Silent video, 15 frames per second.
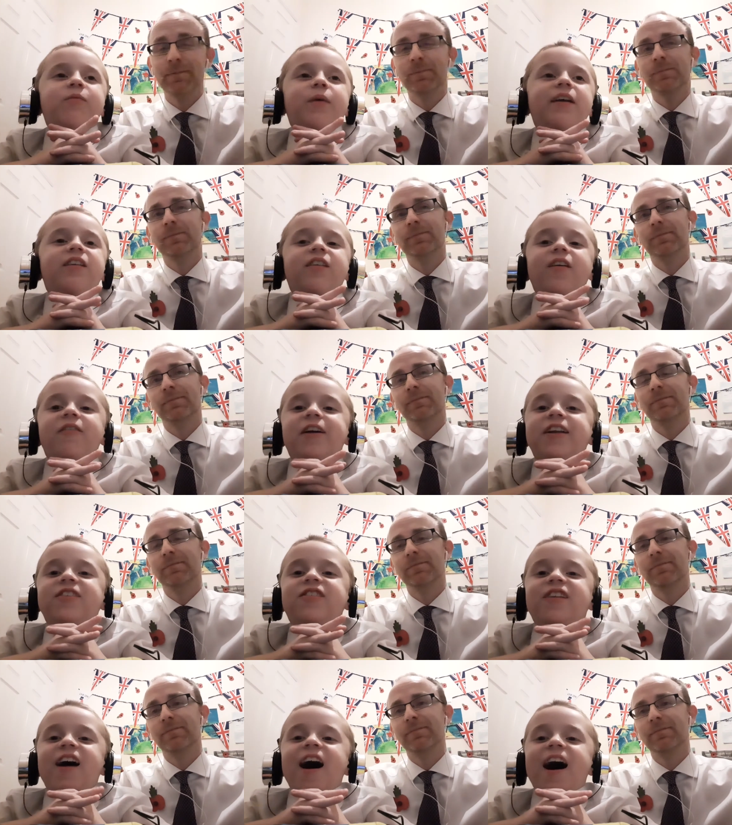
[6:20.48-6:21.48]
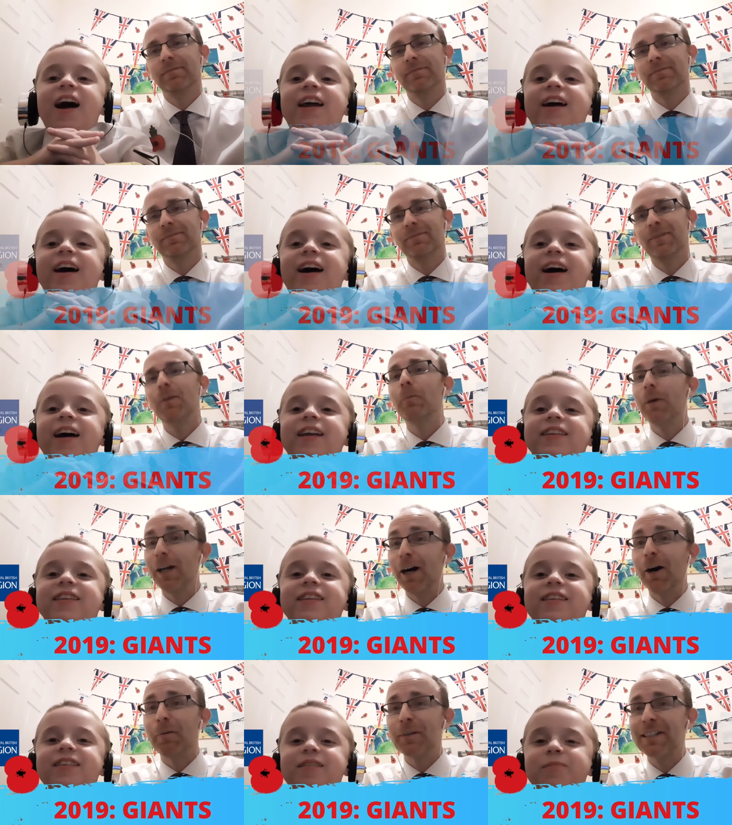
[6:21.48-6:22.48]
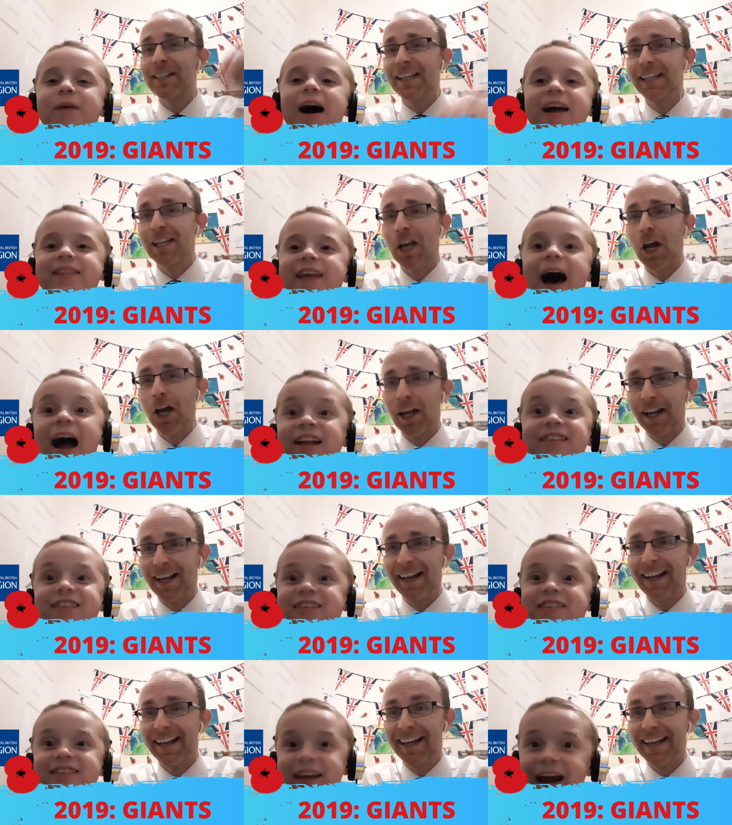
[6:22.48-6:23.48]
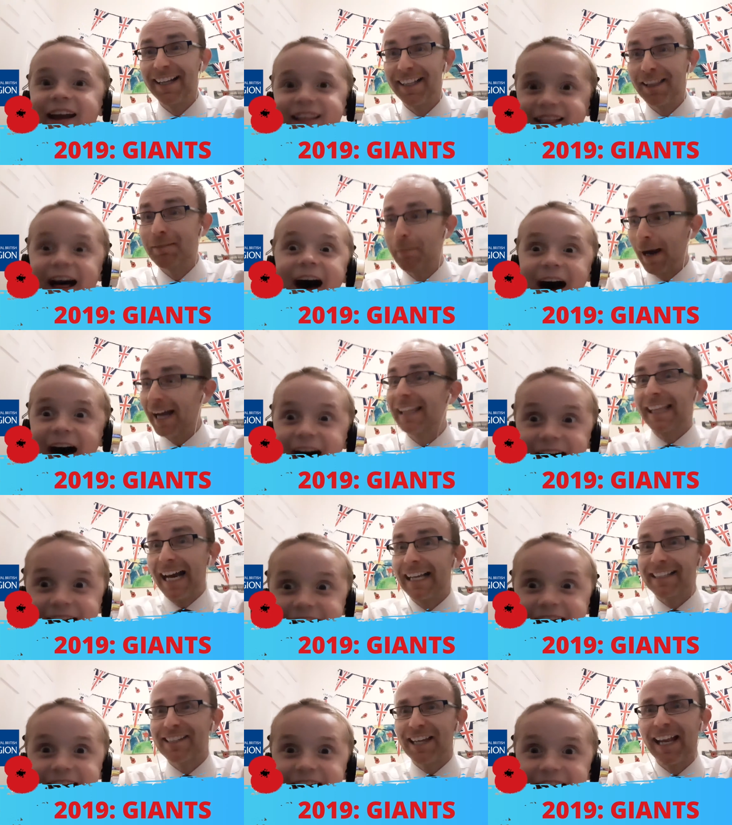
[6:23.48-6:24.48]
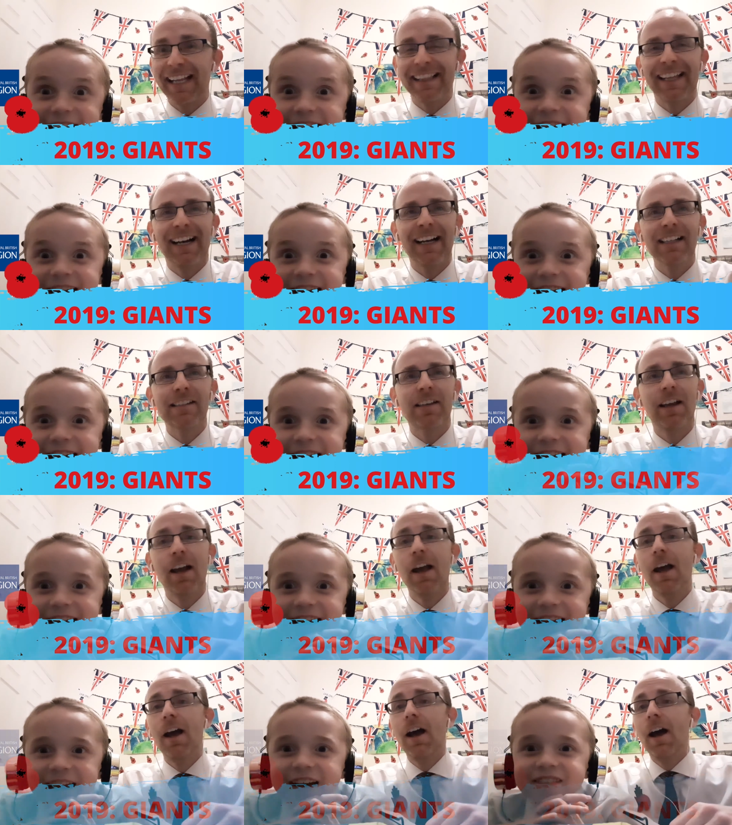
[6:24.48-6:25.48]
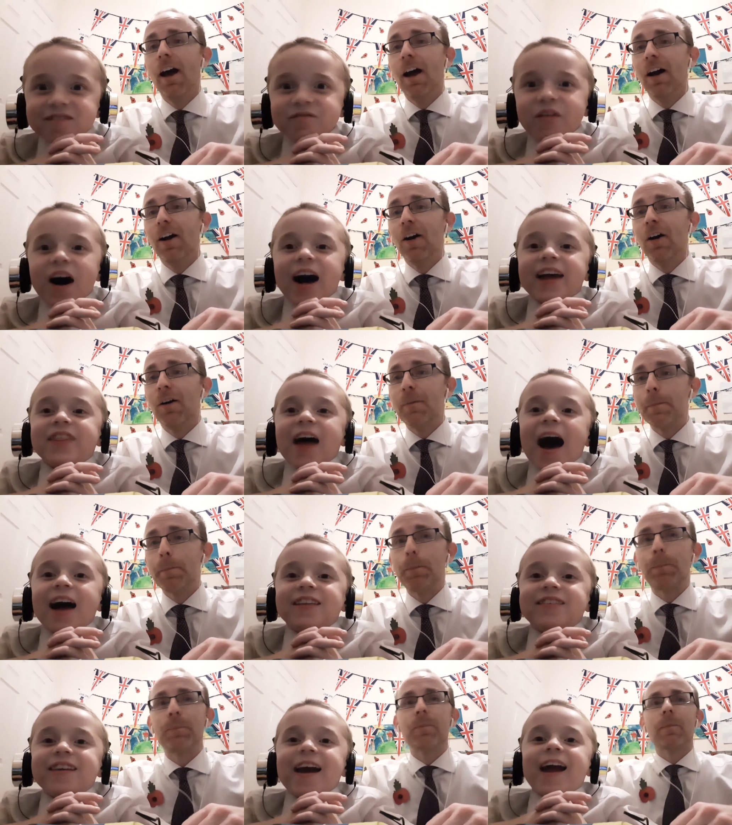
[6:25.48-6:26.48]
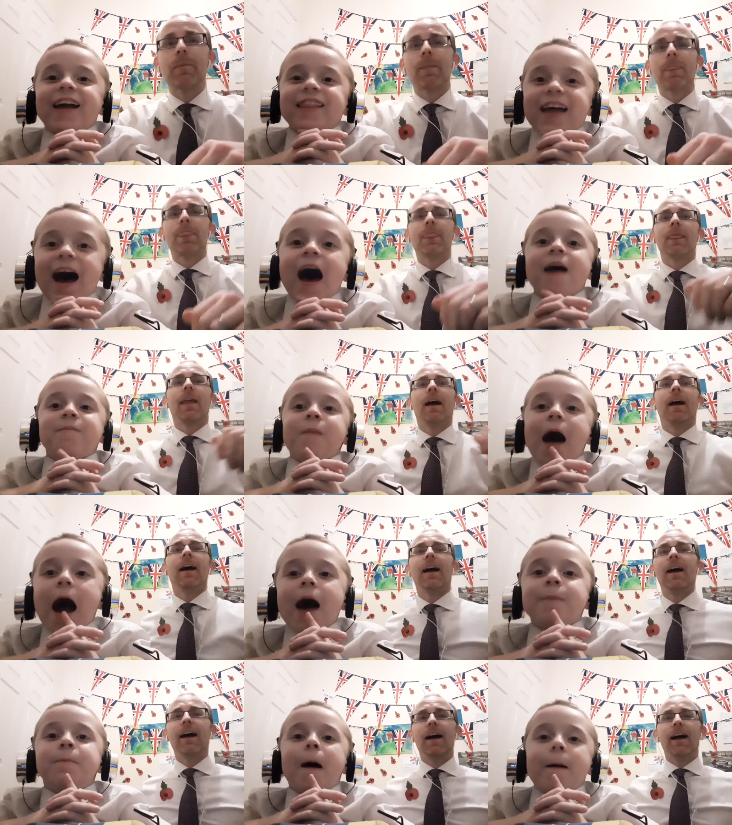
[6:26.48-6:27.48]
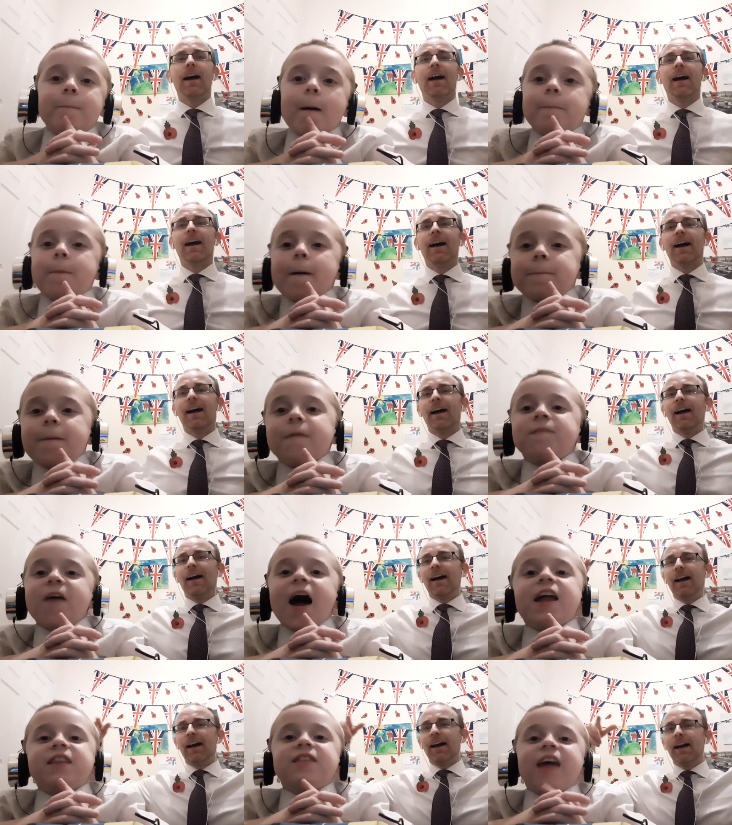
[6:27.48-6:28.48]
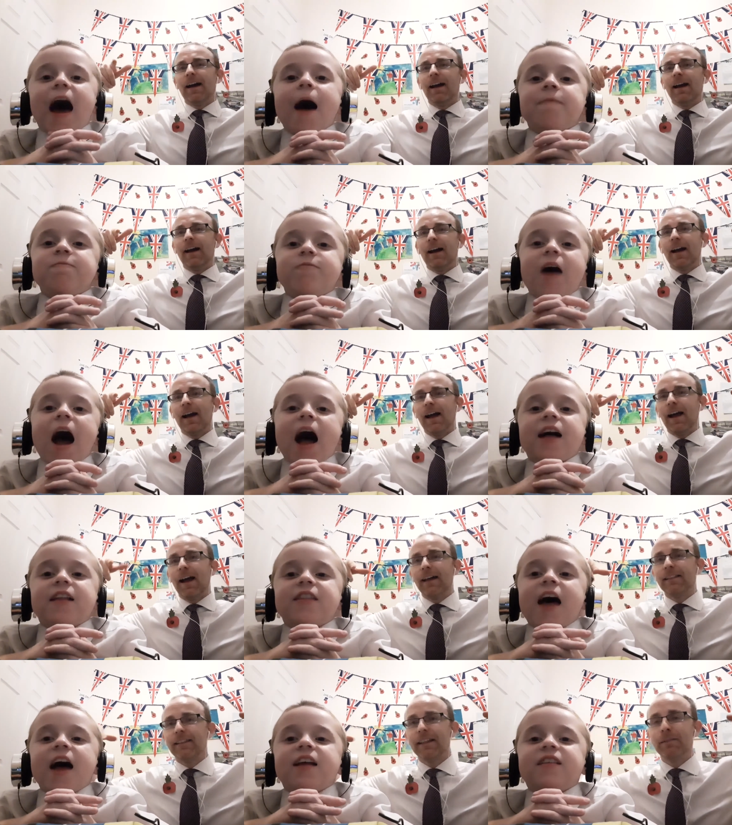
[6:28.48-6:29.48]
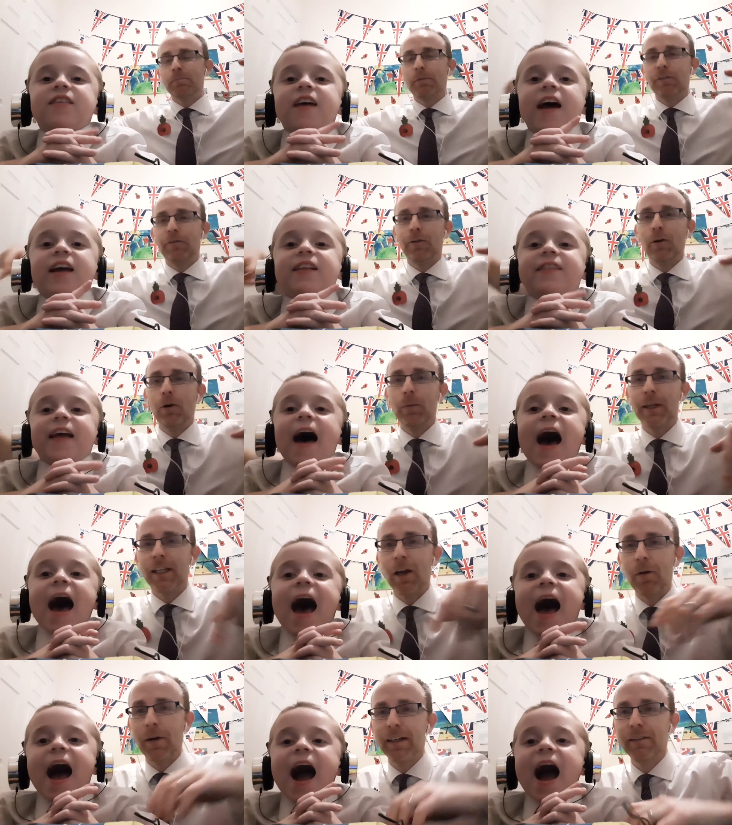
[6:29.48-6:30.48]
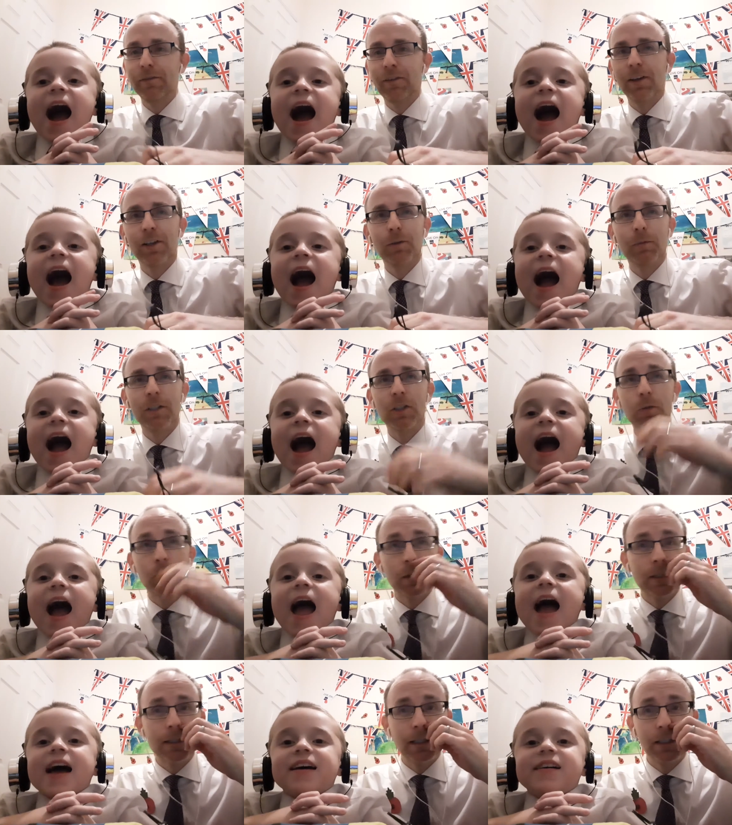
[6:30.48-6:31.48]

Speaker 1: we're doing Giants. We always sing by that Take That. By that Take That.
Speaker 2: By that Take That. By that.
Speaker 1: I think before we go any further, we just want to say a